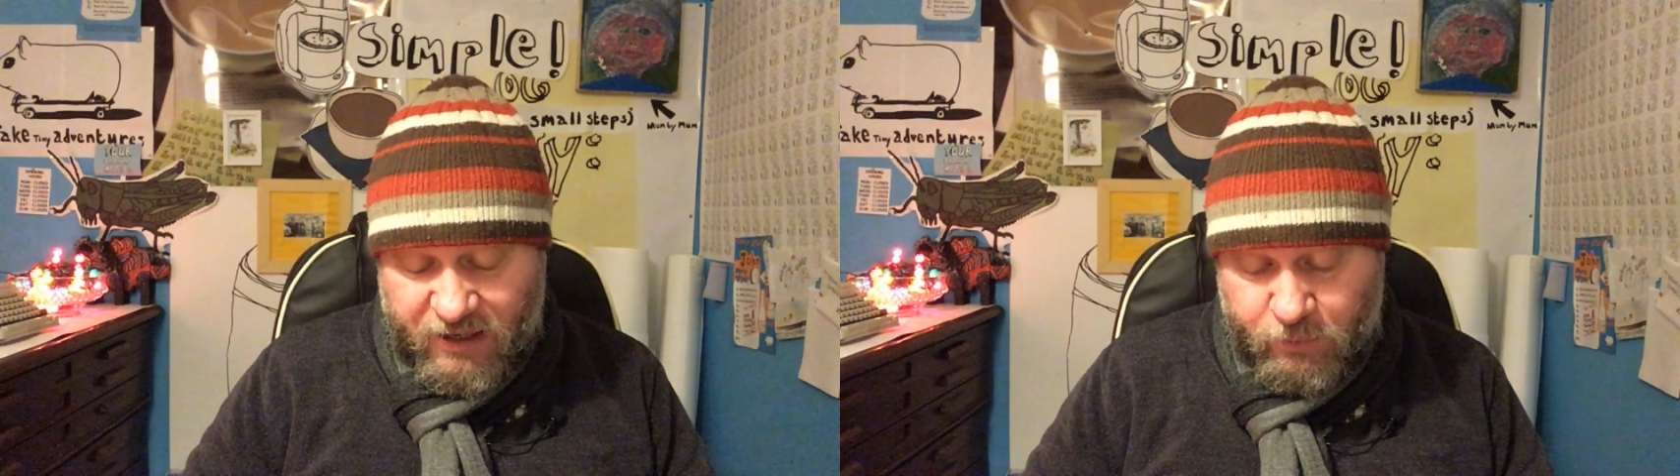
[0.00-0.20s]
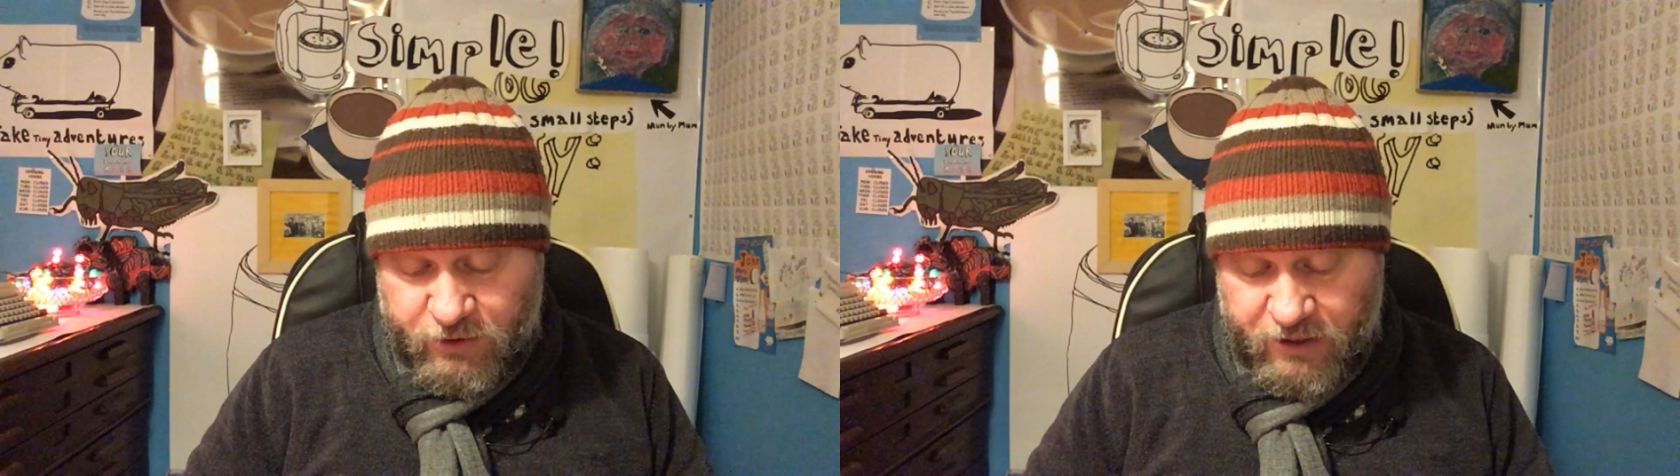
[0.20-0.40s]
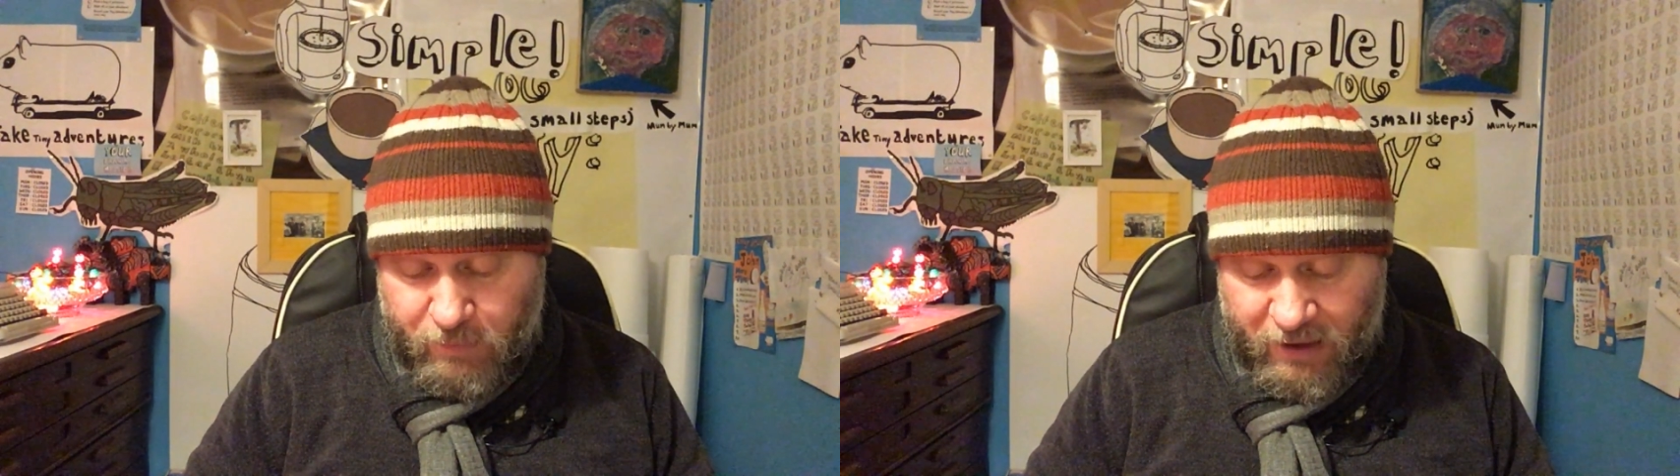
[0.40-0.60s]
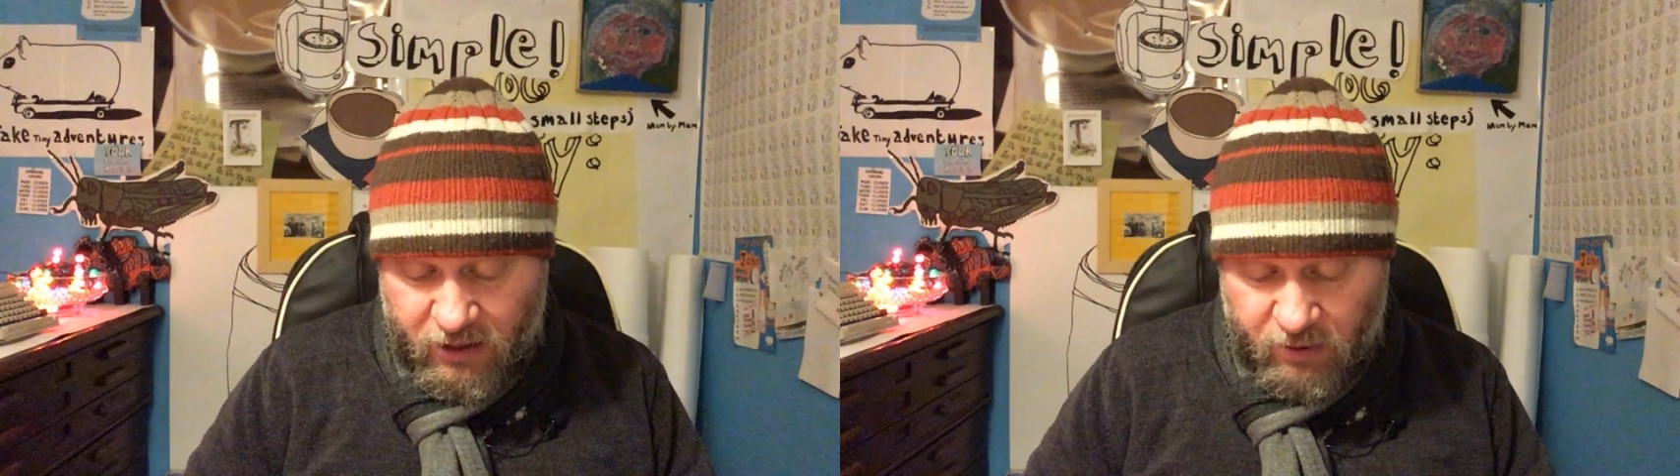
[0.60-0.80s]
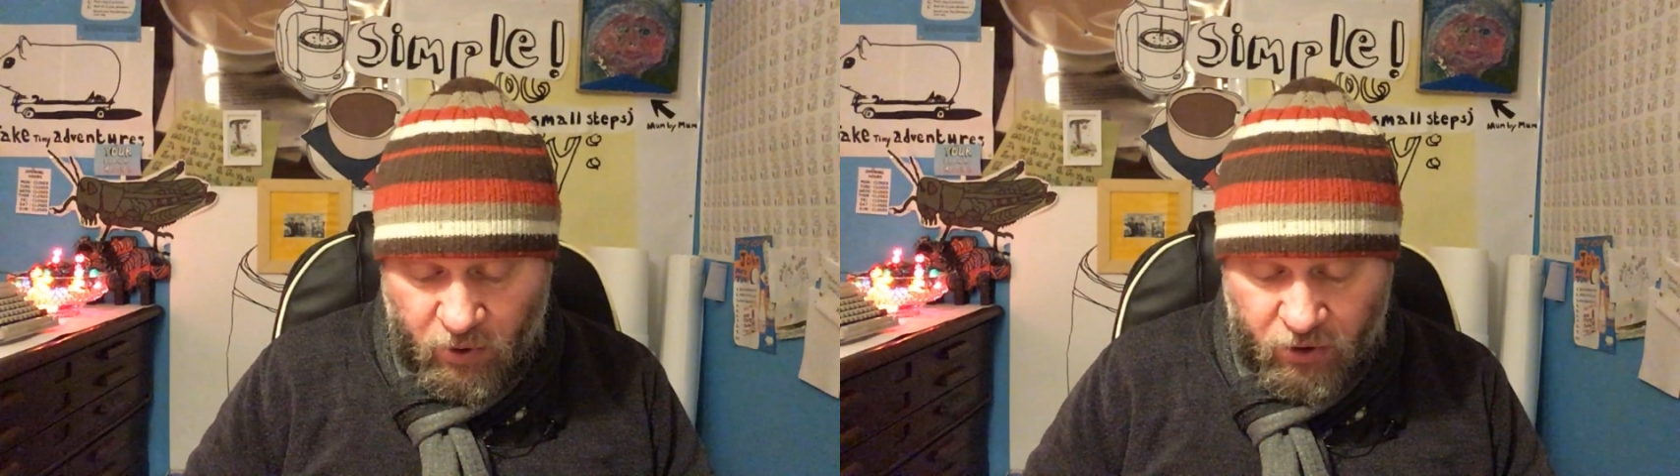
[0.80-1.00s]
because I put some back
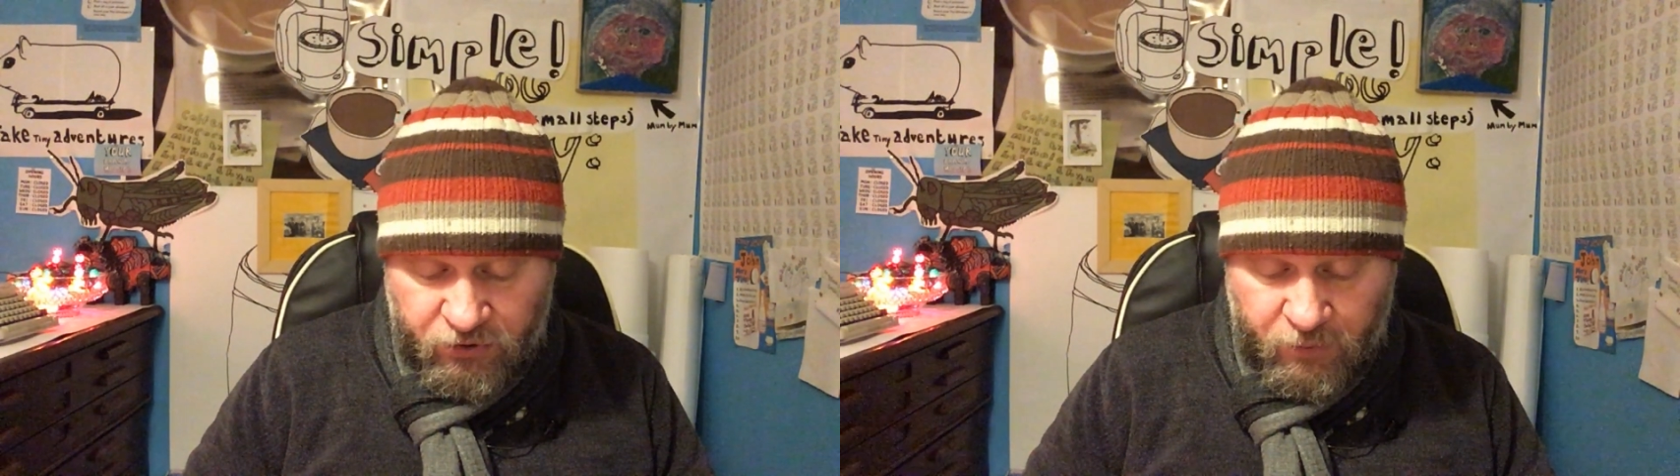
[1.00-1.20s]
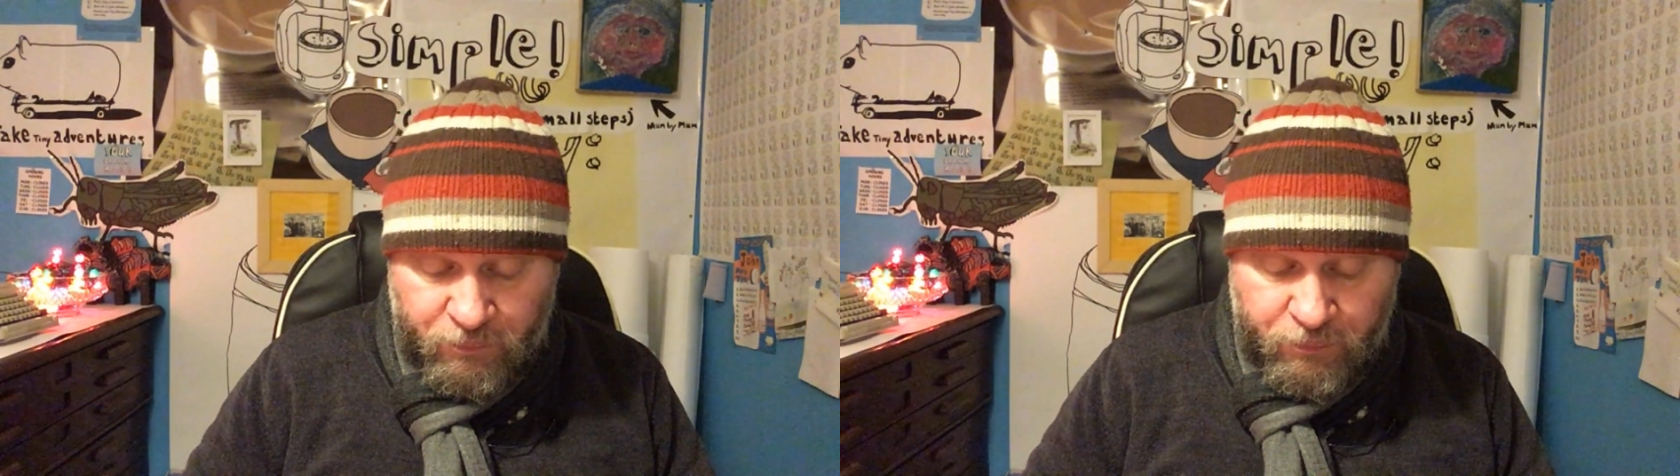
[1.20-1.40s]
in the box,